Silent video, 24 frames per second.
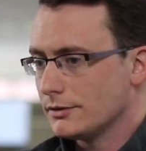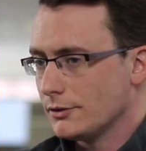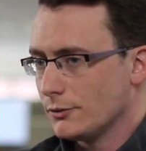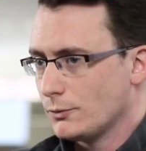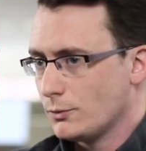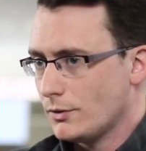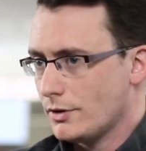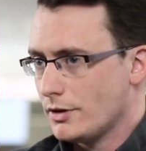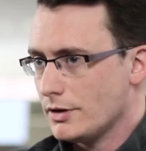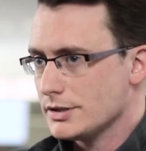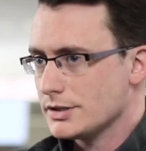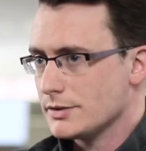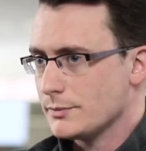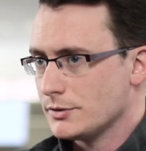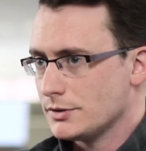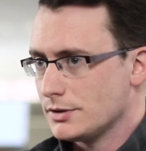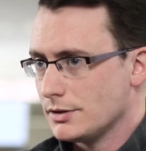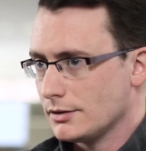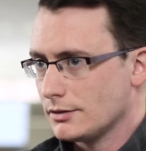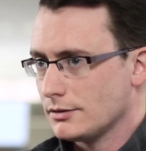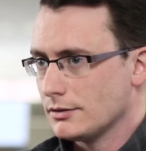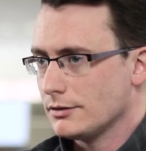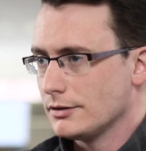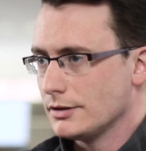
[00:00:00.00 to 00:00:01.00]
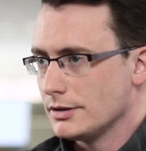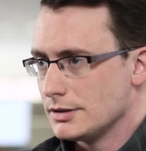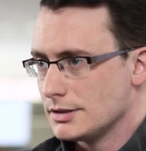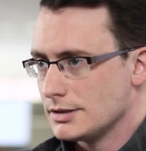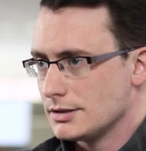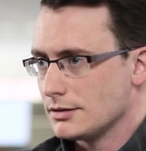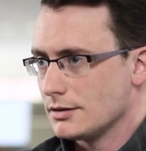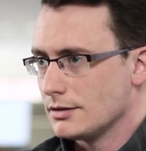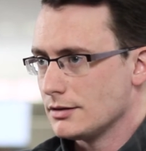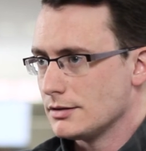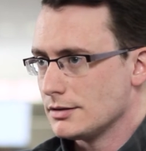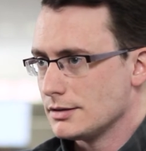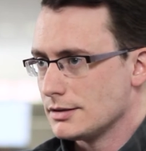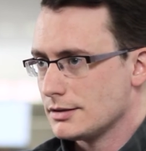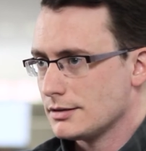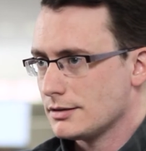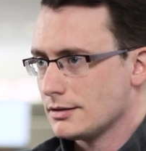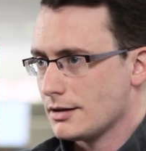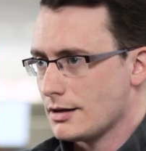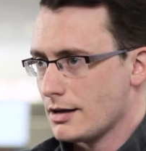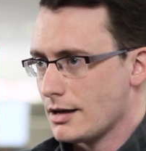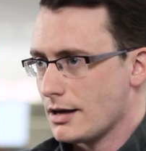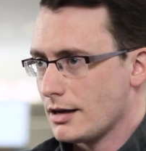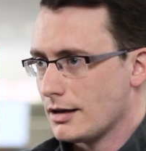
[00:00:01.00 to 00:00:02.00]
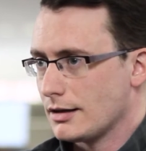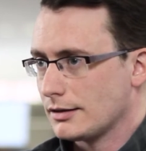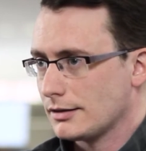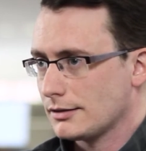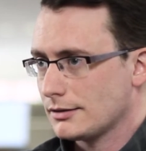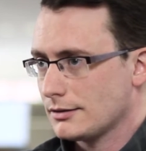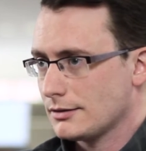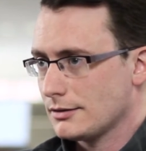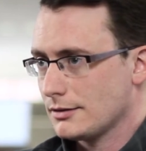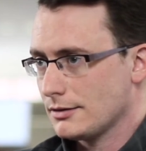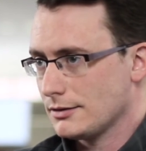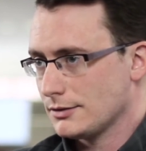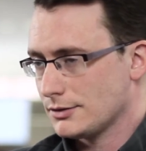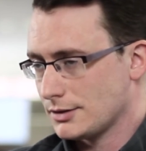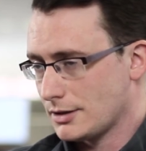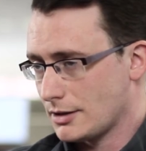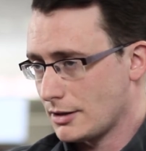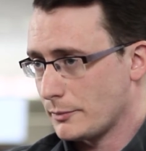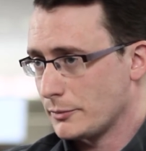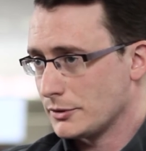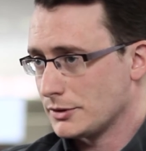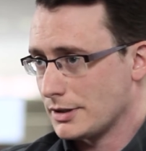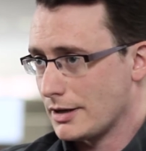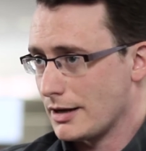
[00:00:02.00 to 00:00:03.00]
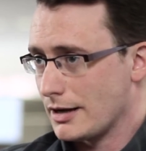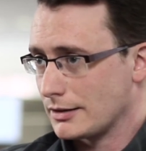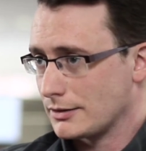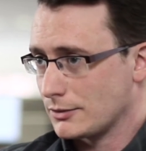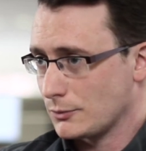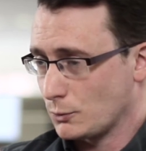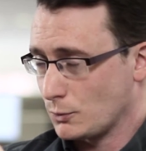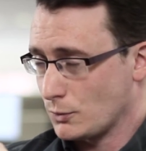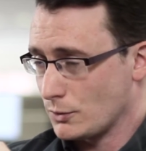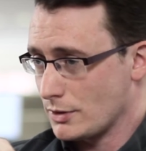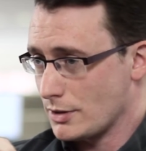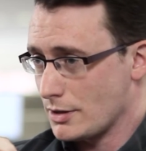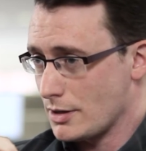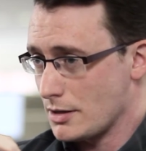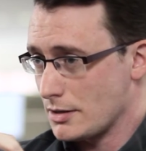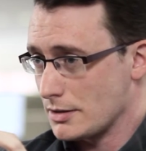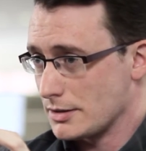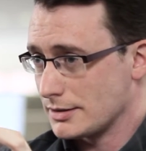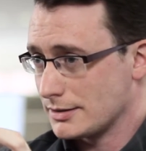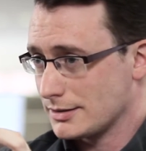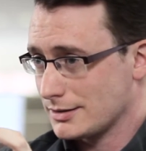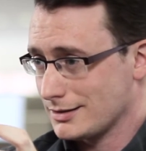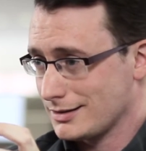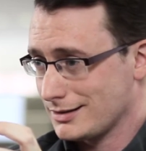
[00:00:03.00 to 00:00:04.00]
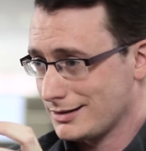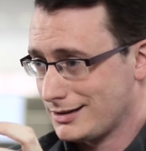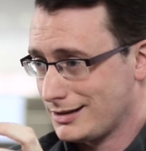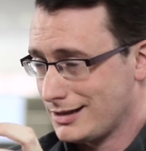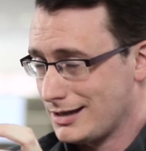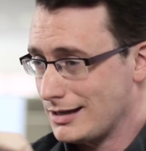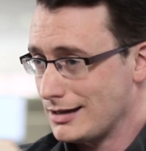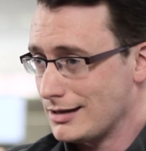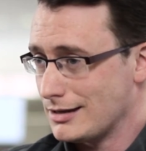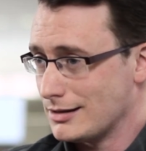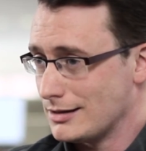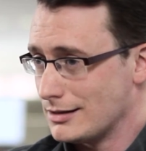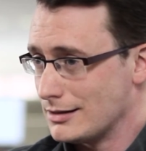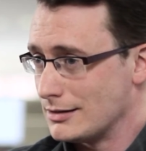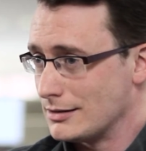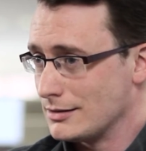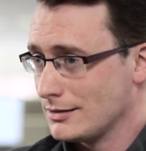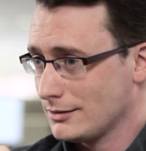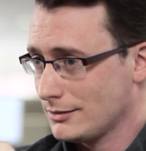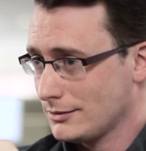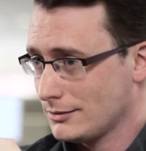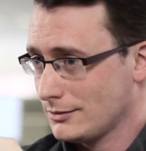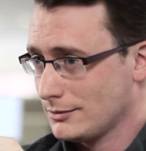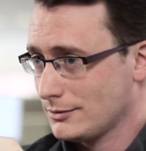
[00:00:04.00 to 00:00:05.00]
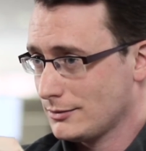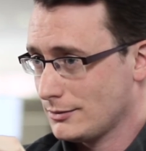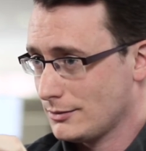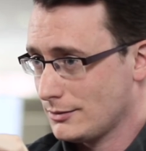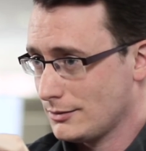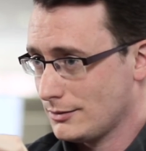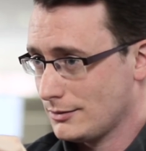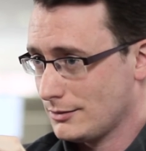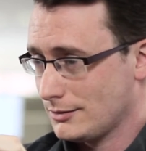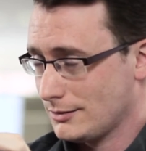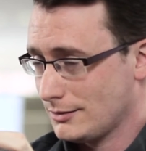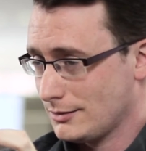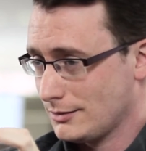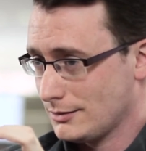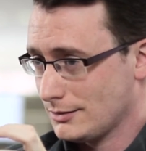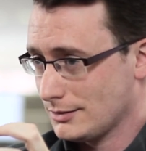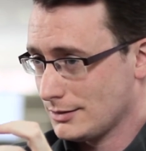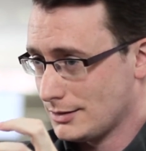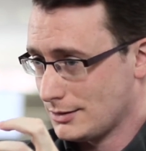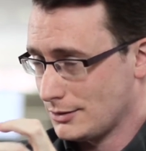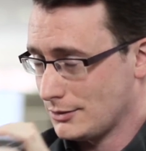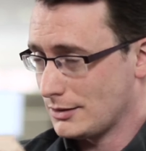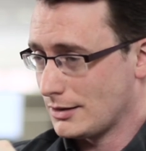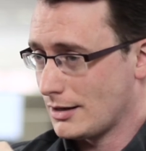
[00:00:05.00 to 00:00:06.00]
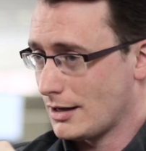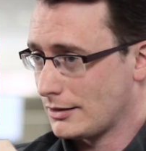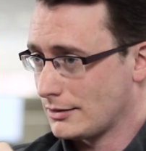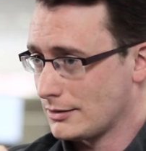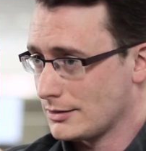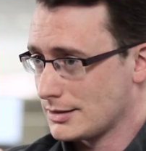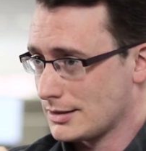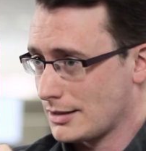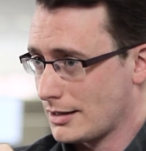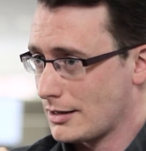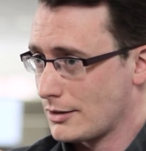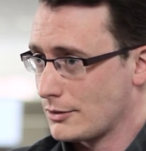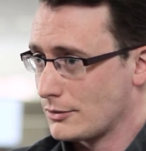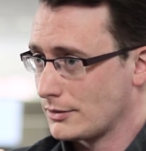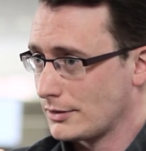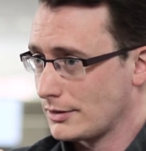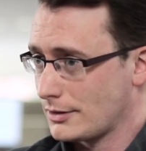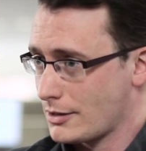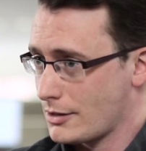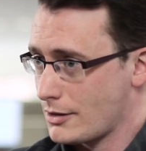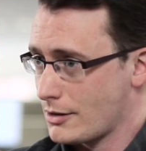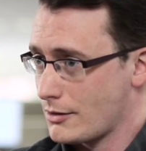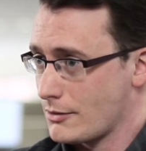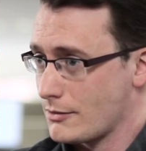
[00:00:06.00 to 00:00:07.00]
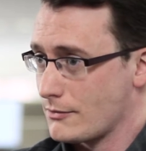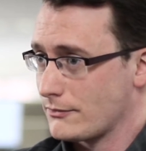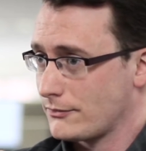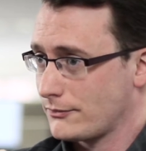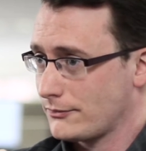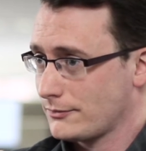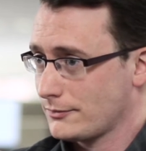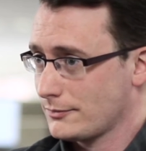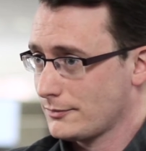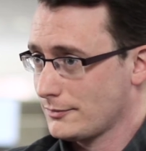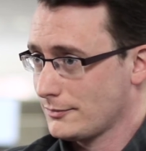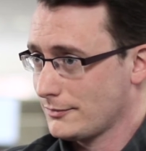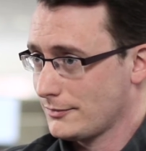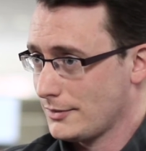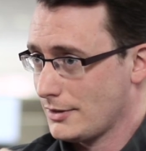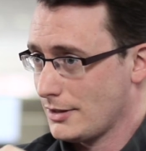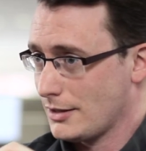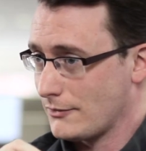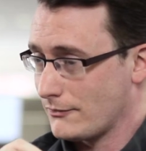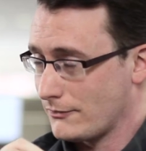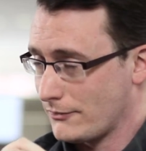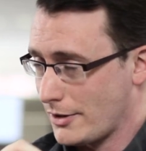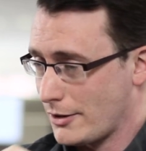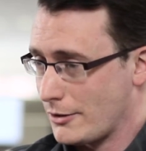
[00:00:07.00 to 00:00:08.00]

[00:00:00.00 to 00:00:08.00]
There was a particular incident that ShadowProtect was key to getting us out of a